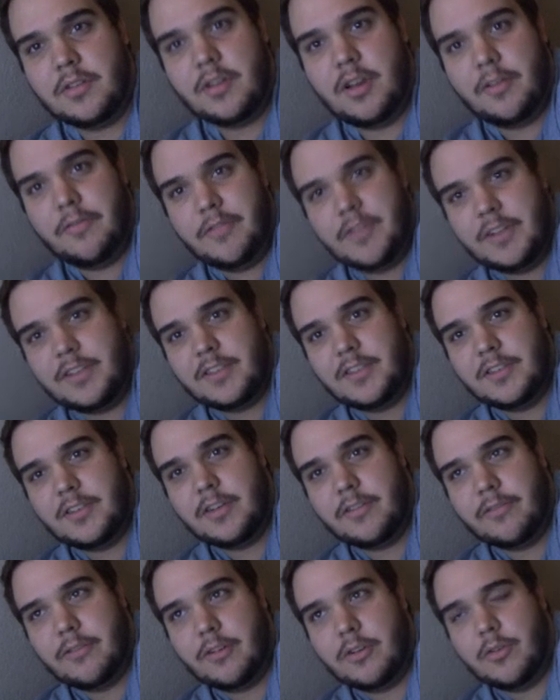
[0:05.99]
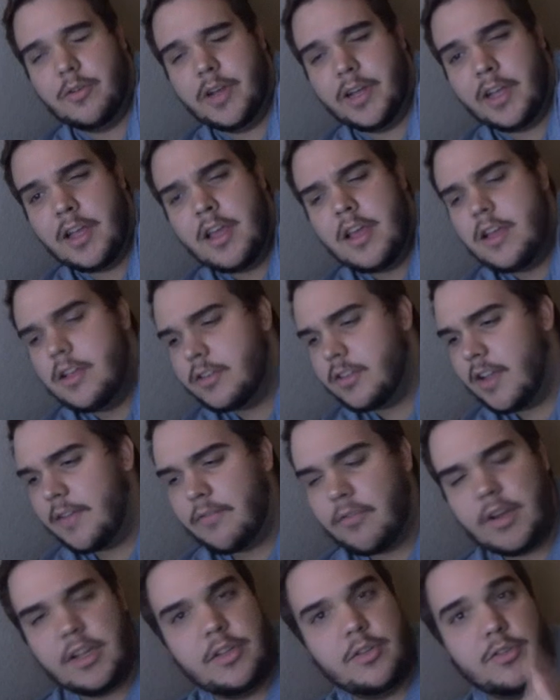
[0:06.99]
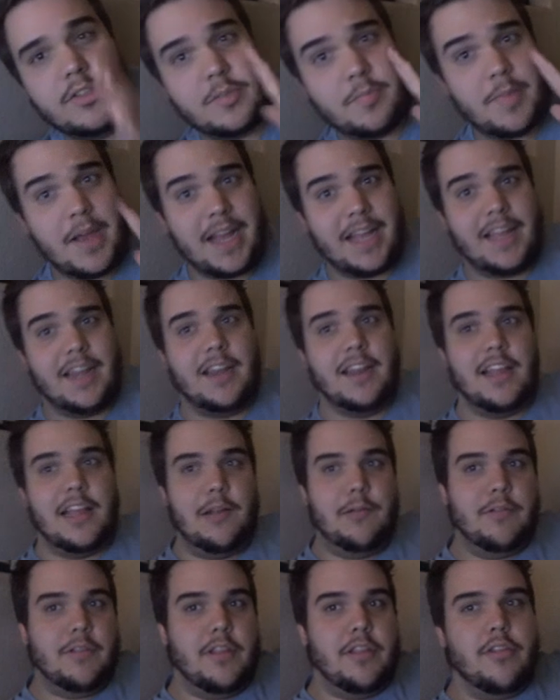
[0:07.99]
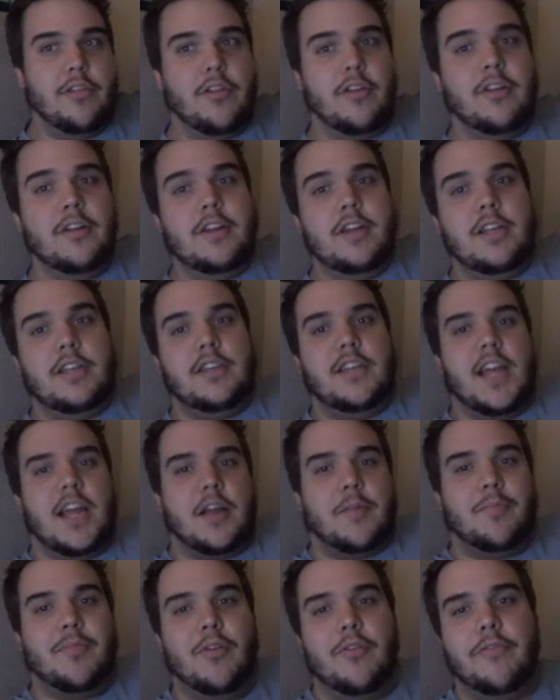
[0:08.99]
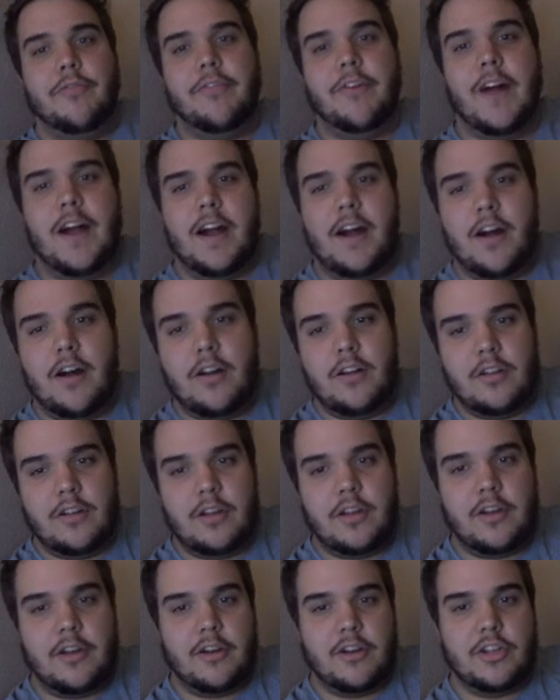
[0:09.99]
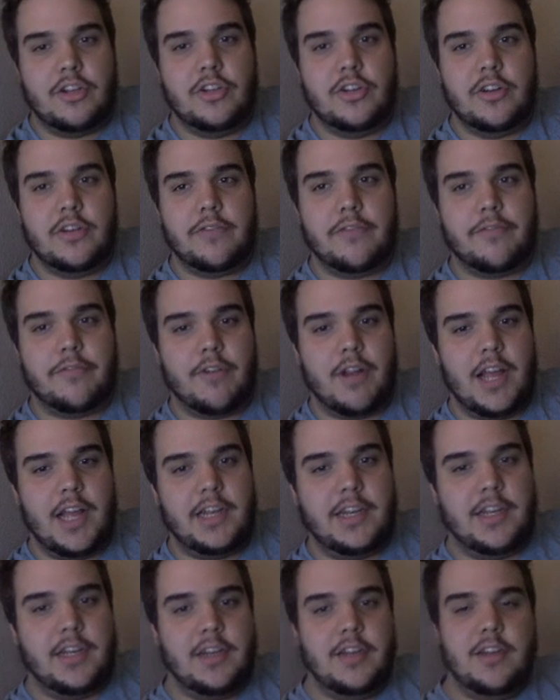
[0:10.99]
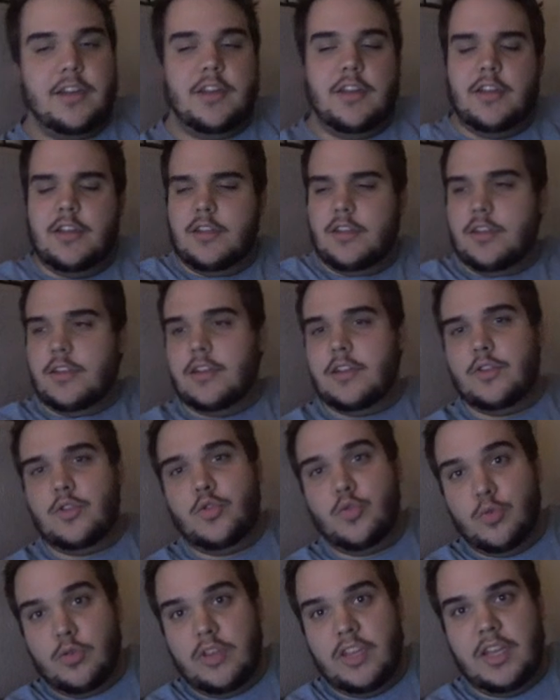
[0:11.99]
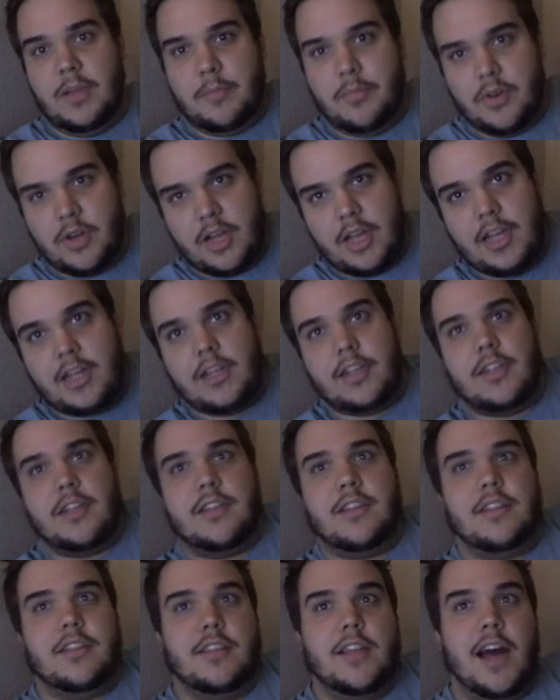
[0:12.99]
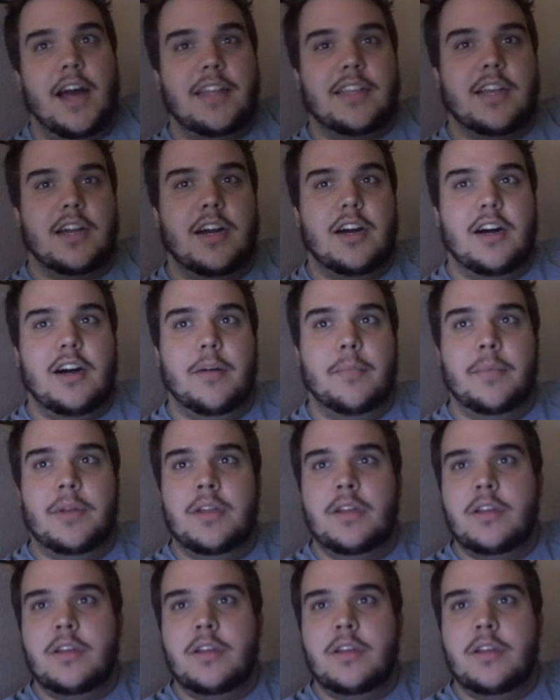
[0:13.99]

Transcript: I'm gonna fix this here real quick. Slifer Red Duels back at it again with another deck profile on our good friend duelingbook.com.